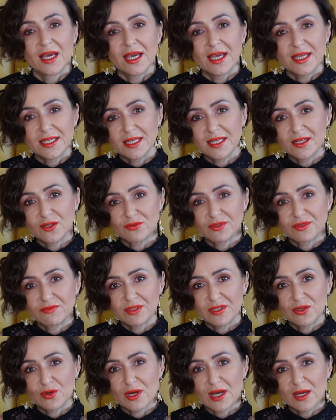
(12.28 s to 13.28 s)
At the end of the
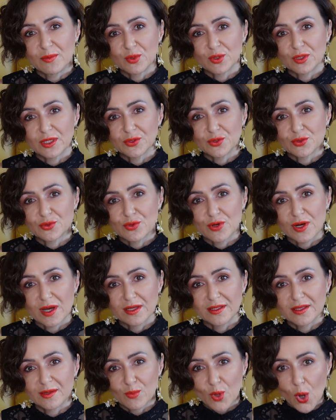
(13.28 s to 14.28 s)
video, I'm going to
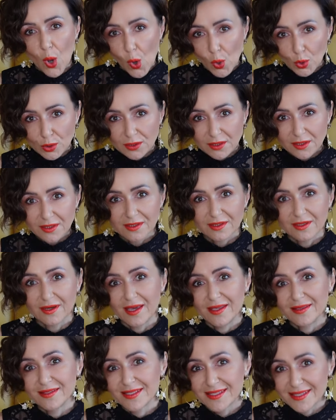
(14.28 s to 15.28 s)
try them on
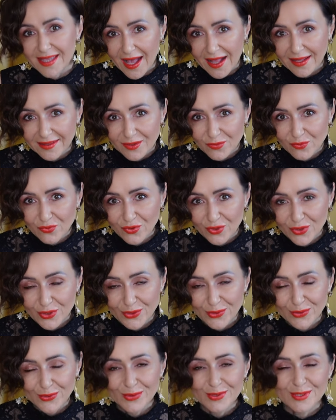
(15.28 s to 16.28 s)
and style them for you.